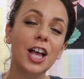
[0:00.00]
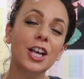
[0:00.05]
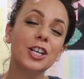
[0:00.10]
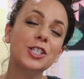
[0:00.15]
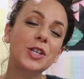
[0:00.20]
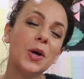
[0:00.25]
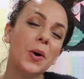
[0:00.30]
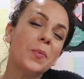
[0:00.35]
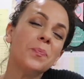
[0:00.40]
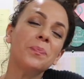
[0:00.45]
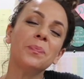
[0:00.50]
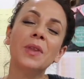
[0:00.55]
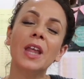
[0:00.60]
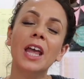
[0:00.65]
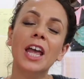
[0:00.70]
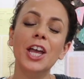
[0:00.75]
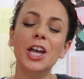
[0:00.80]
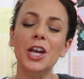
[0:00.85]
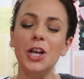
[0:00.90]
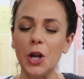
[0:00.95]
So,
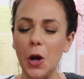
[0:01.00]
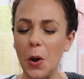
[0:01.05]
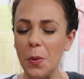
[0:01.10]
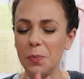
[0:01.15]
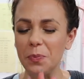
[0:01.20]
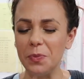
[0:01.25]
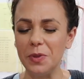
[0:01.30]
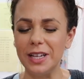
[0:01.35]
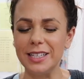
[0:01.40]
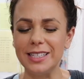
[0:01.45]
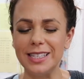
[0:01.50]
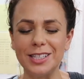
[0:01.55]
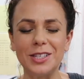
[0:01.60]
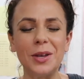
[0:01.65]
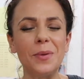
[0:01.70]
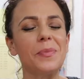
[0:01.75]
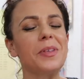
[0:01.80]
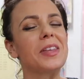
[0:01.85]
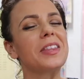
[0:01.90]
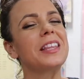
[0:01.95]
you know, this is
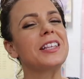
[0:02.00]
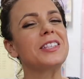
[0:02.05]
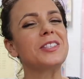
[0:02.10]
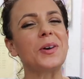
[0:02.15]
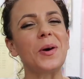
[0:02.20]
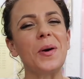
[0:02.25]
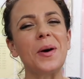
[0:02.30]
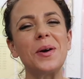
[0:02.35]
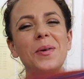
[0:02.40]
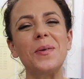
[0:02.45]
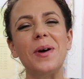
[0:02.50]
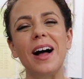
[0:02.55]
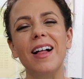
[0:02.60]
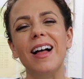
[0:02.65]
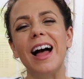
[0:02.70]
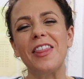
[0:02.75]
something that's going well.